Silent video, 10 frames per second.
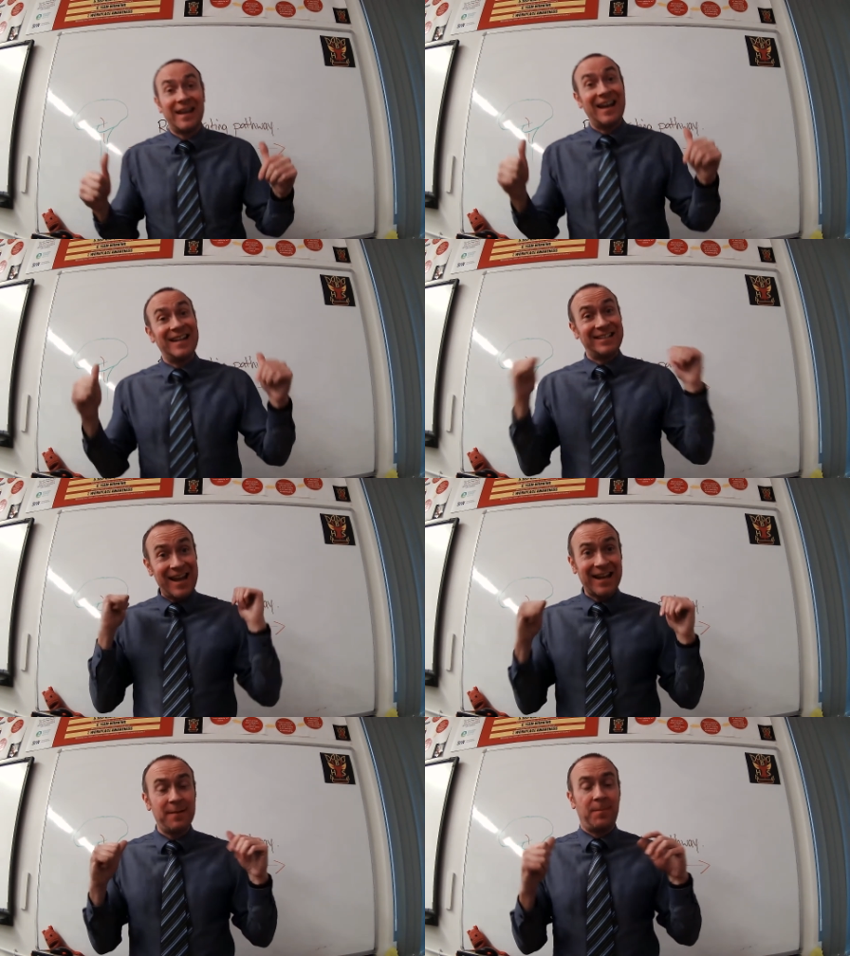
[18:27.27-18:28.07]
and in the
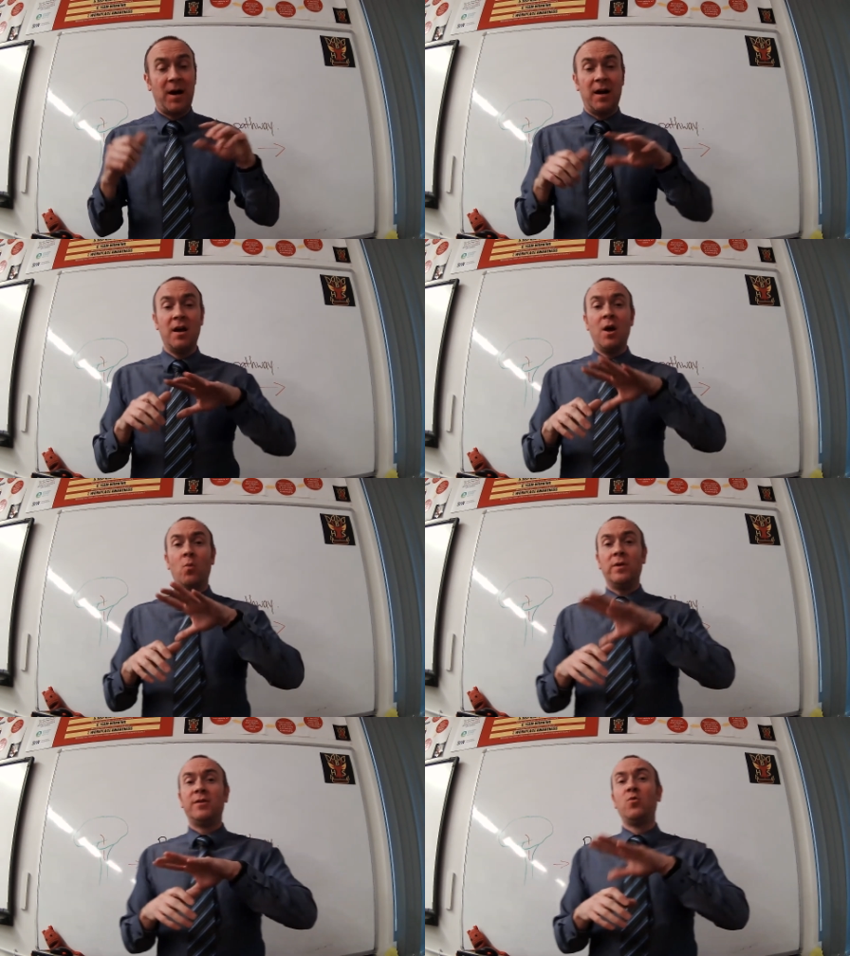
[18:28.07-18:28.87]
second part
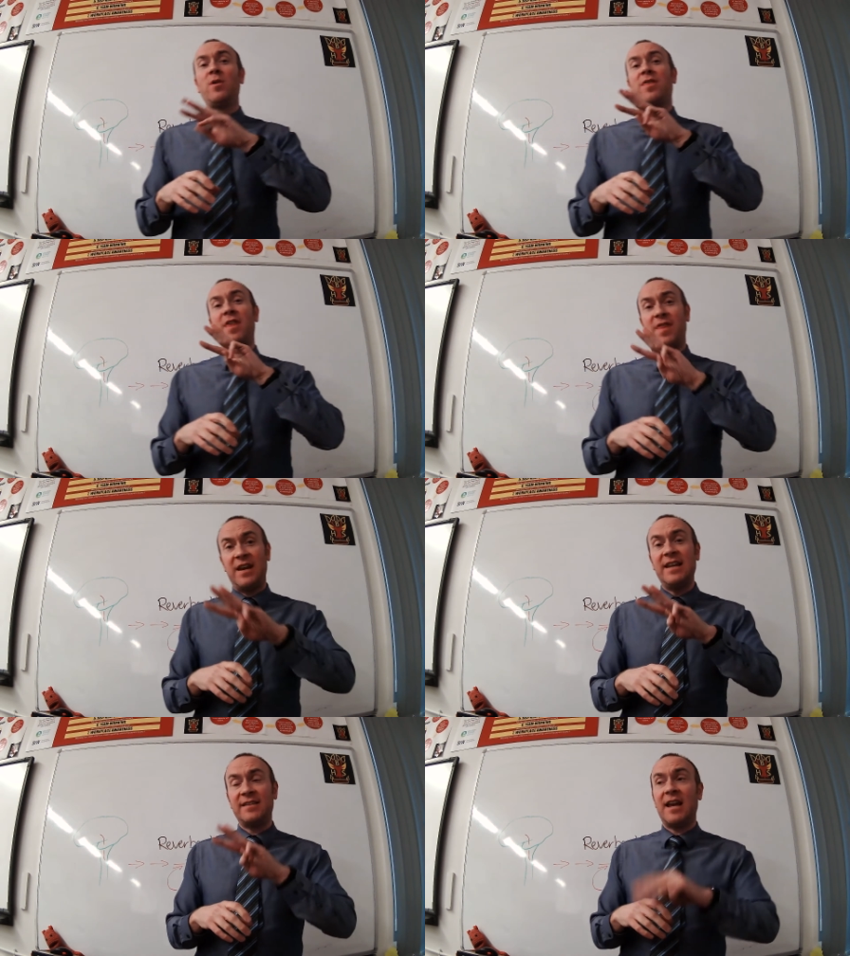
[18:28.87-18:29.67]
we deal with the
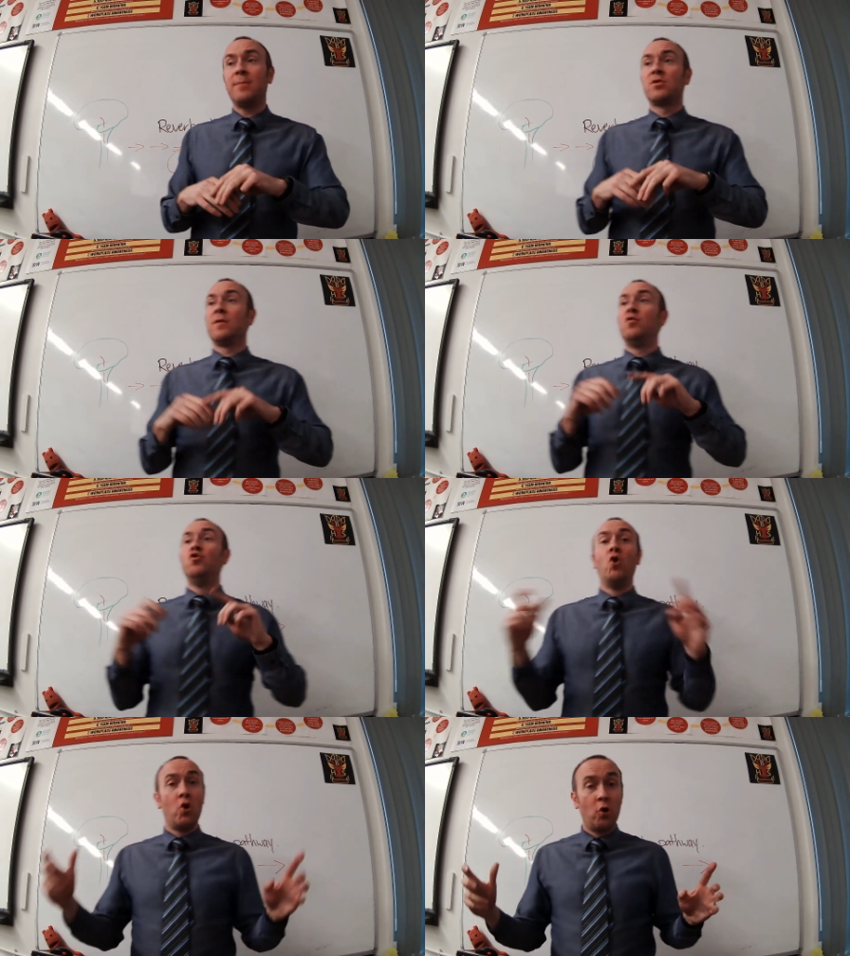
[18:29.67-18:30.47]
three types of
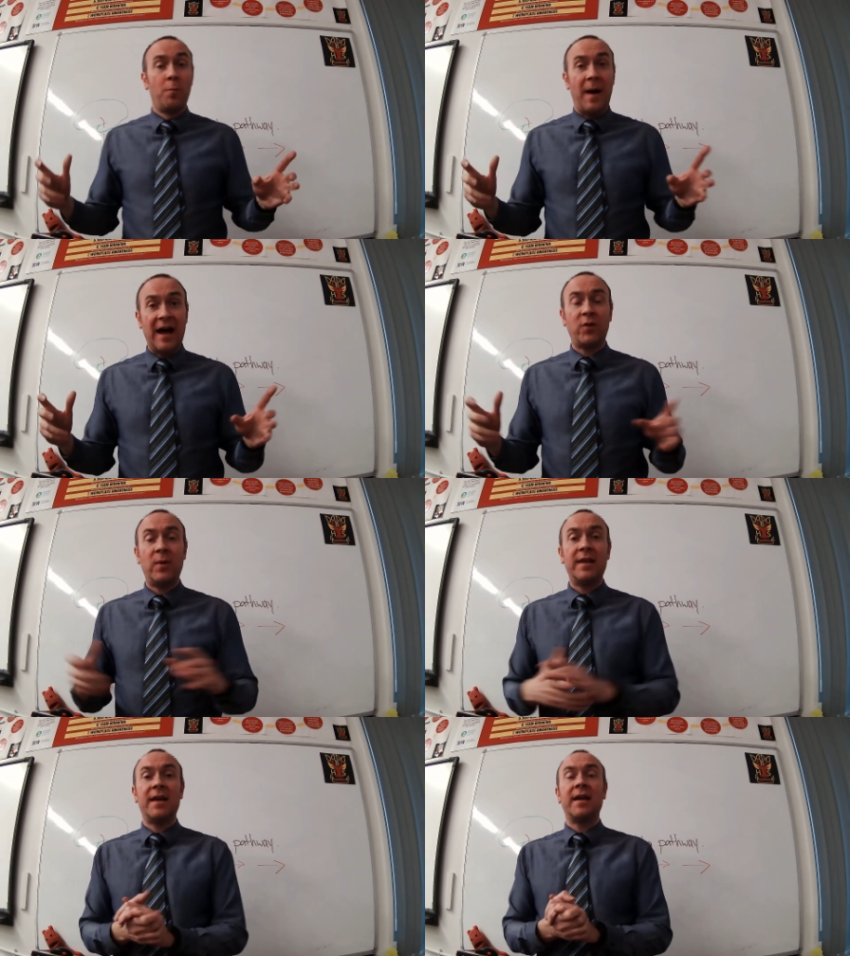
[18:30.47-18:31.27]
neural
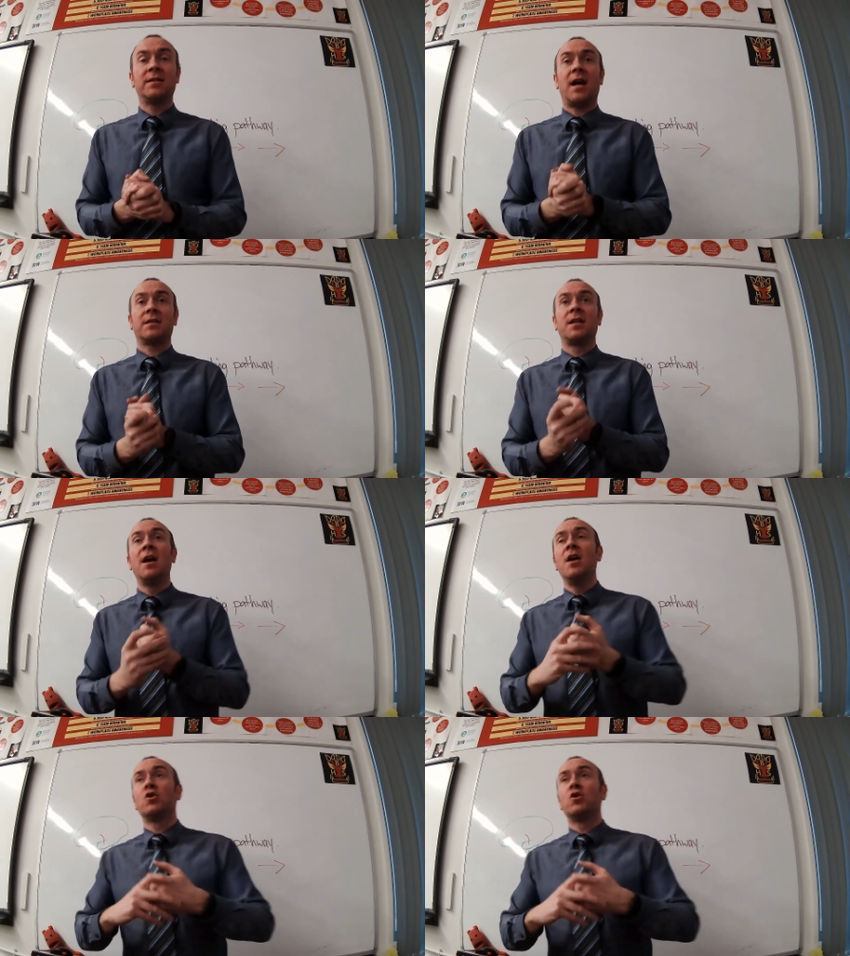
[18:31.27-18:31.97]
pathway that exist.